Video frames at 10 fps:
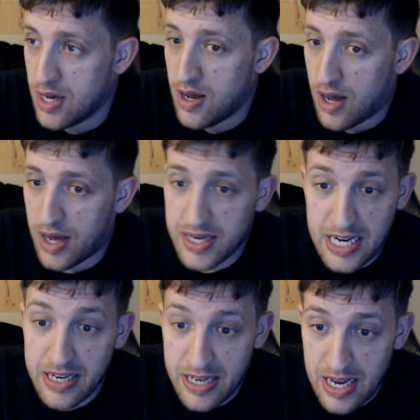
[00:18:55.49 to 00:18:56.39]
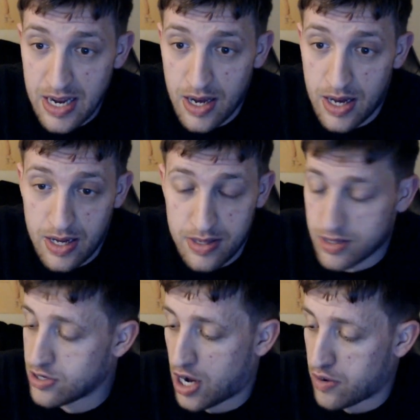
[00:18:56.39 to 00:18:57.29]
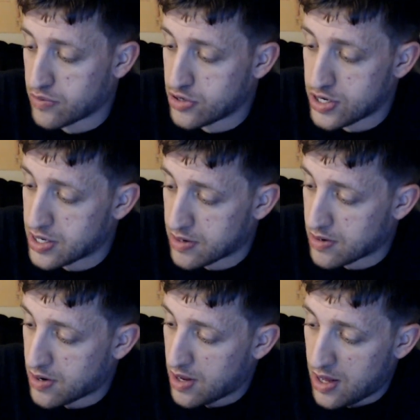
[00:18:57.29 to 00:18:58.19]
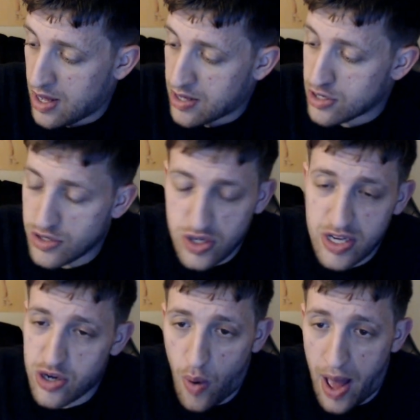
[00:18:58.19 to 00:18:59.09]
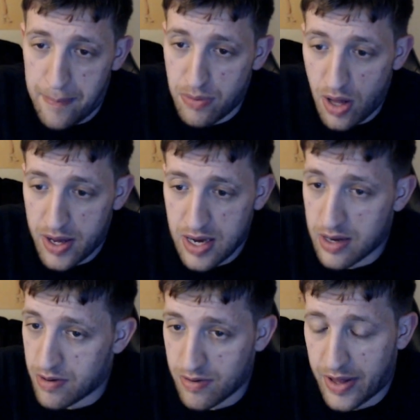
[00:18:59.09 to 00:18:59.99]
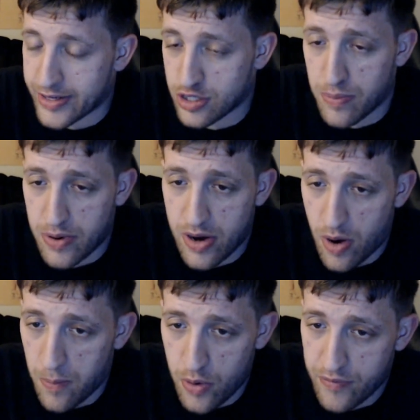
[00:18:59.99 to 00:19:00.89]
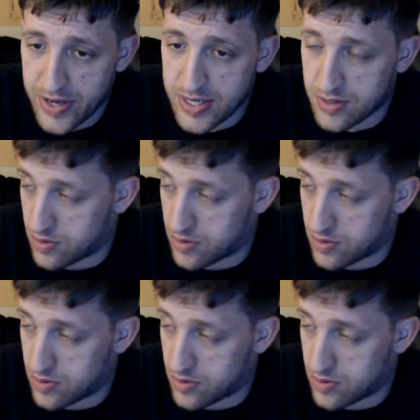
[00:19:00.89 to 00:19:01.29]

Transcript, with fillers: Uh, it didn't need, uh, you know, you didn't usually you don't have blood in like superhero movies or